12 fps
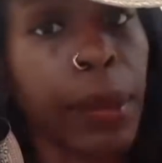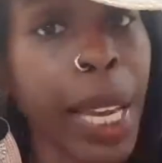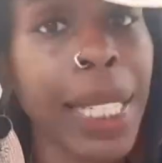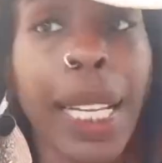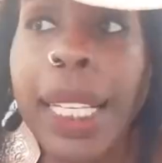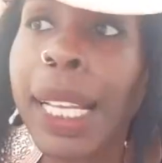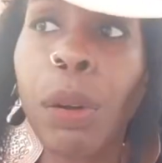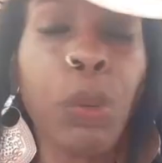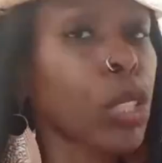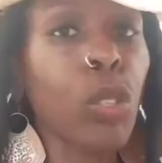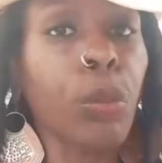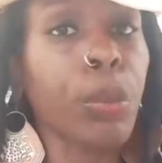Ain't that
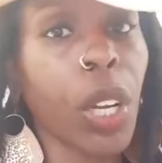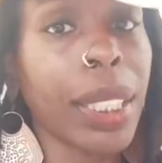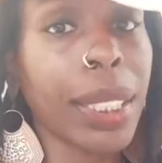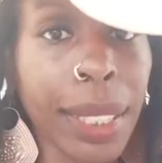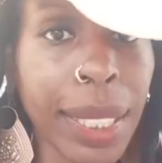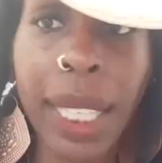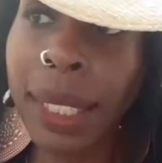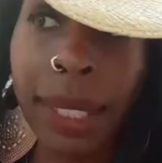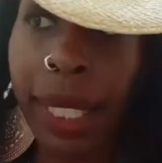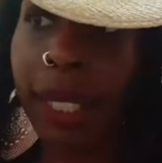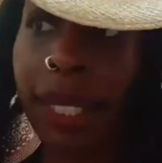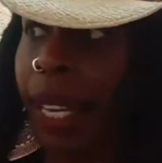what Snoop Dogg
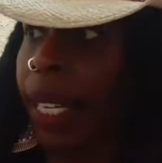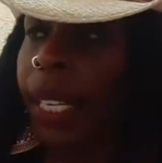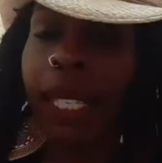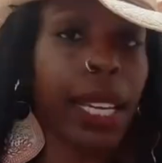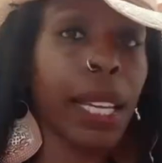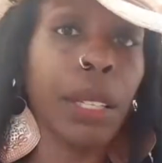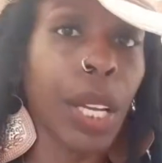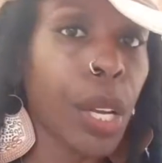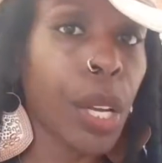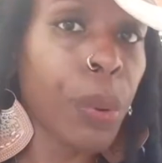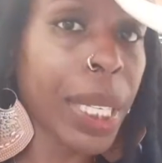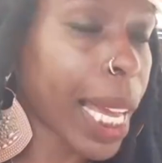said he did
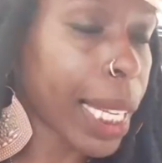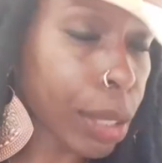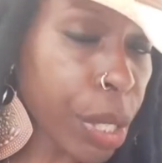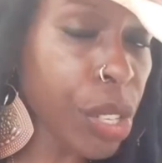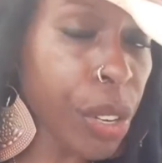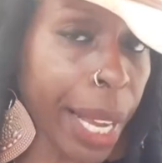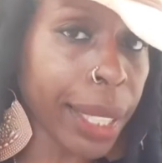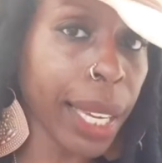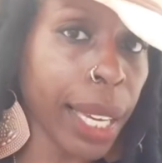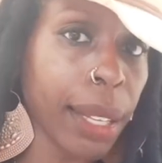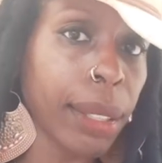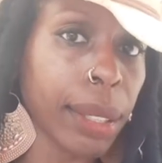when he had to retract
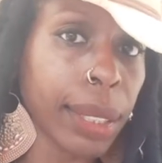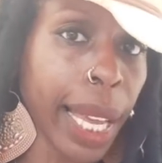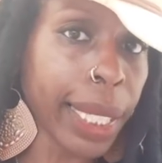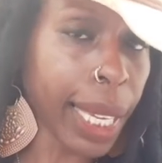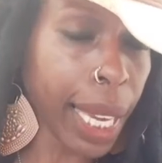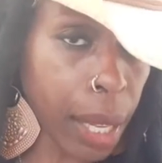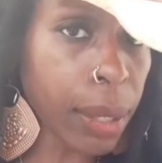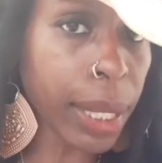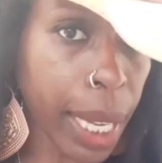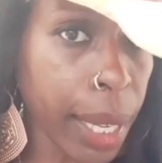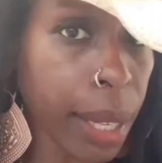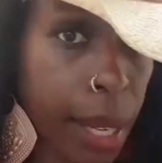that Gayle
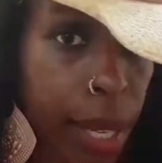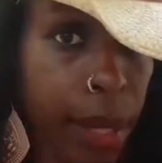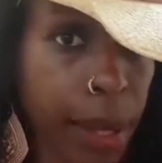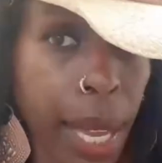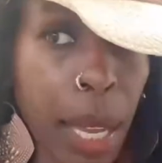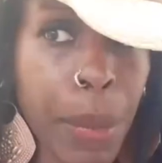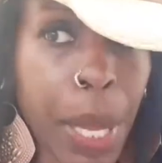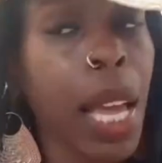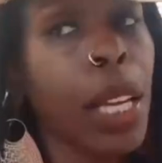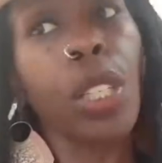King statement?